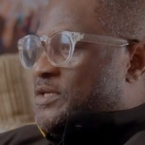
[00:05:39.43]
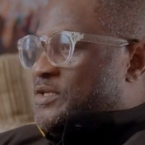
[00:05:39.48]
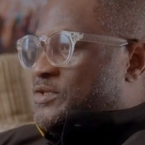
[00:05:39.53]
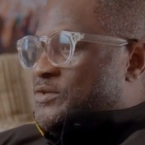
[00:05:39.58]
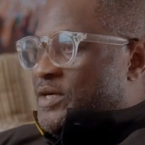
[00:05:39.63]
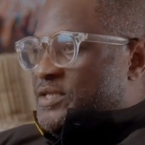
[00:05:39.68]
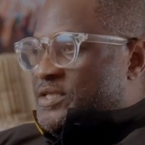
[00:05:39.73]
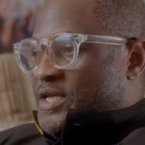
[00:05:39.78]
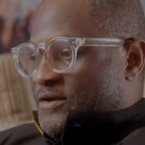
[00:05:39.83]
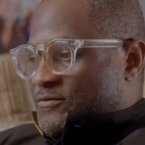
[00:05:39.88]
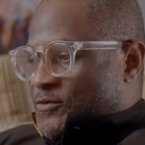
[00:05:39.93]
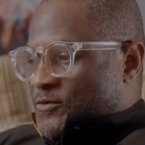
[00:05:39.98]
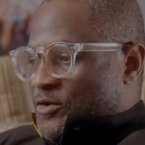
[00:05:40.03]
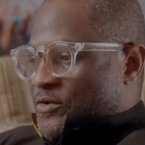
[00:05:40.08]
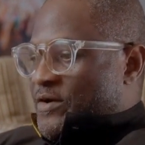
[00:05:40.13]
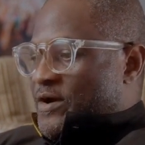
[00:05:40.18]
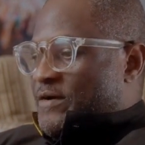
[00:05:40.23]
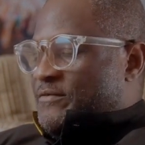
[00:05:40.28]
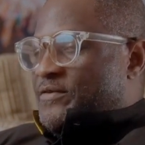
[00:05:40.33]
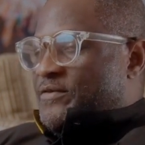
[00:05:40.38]
So I take a
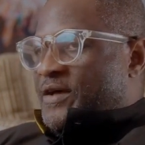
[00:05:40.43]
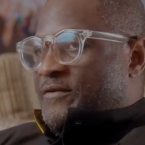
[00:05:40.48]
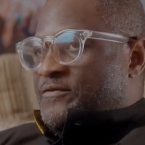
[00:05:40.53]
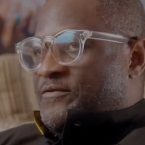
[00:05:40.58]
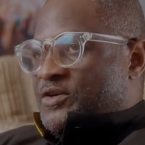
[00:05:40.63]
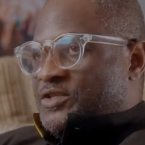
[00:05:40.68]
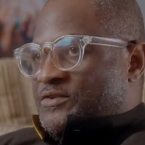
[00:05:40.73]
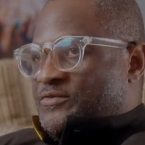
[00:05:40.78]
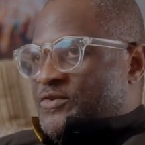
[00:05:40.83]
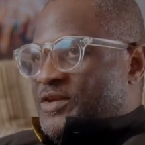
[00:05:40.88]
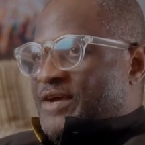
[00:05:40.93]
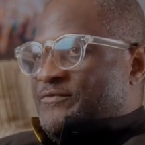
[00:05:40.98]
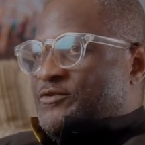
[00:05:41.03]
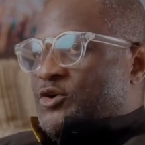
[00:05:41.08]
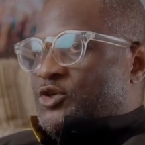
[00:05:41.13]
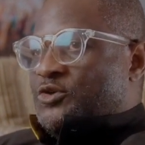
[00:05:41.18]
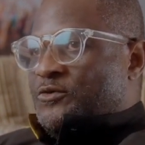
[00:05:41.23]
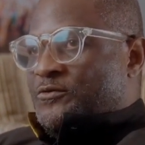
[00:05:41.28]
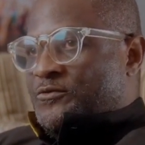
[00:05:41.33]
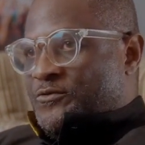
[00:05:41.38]
photograph, and first of all, I've
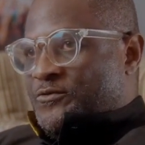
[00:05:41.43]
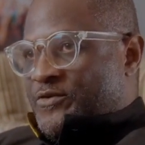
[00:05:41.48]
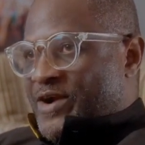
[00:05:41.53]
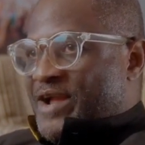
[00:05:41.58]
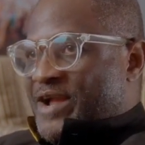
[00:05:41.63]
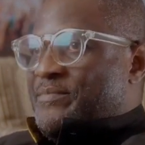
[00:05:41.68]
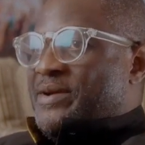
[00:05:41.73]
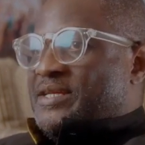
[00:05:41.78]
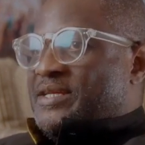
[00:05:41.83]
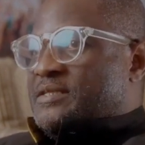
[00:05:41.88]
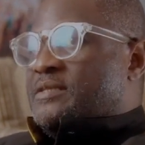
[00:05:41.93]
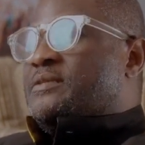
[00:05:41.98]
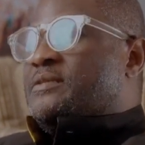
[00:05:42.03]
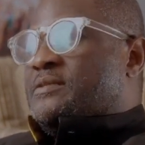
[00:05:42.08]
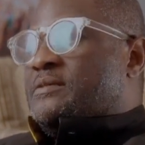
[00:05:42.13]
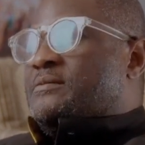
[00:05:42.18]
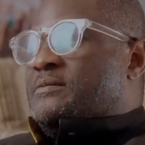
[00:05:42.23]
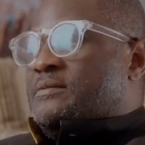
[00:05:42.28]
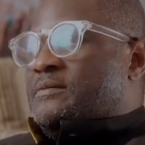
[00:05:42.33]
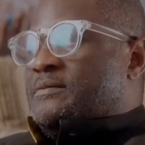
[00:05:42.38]
got to fragment it,
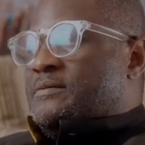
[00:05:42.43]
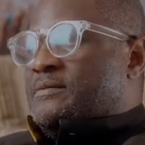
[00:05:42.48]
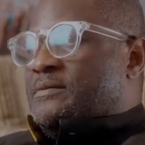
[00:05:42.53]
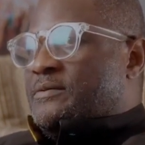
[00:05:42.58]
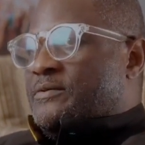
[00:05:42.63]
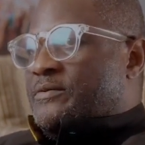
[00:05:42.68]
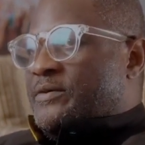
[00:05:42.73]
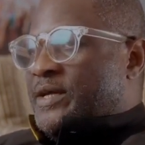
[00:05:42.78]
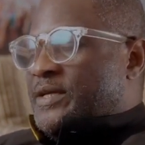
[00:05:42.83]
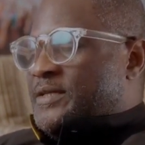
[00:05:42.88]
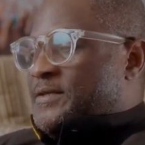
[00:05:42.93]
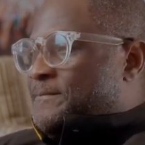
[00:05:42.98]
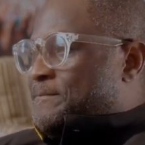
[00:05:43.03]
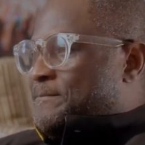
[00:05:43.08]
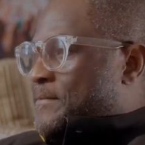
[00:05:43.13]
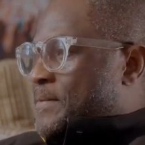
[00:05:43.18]
right?